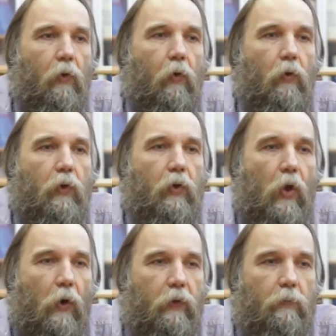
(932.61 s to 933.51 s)
could
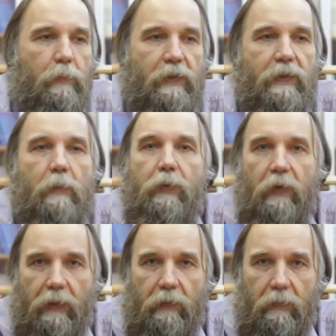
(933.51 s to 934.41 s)
not be
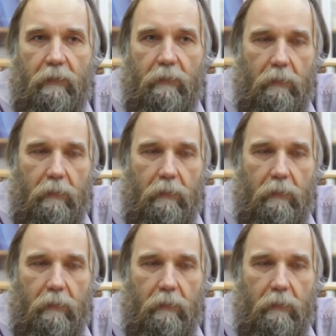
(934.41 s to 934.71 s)
separated,